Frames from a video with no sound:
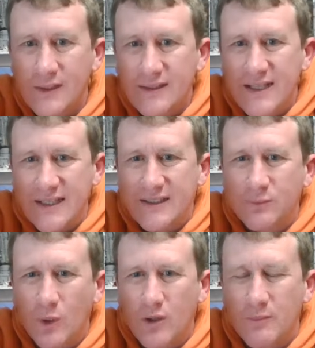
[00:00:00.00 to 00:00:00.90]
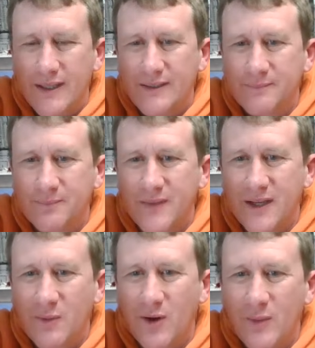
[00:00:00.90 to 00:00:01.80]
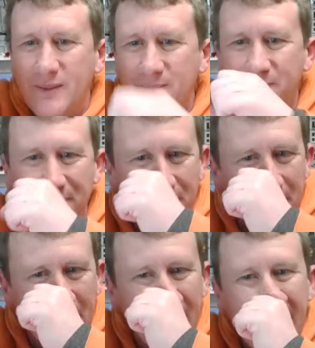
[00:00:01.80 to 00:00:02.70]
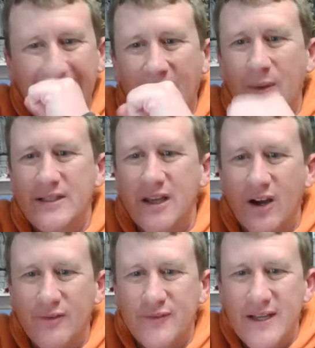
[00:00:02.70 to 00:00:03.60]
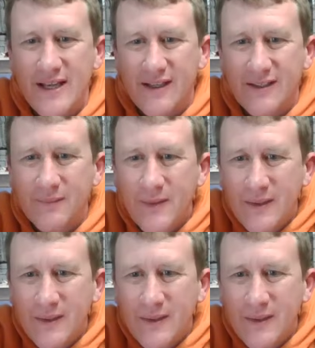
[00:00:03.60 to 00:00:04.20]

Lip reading: Nick, welcome back. How are we? How is life, Nick?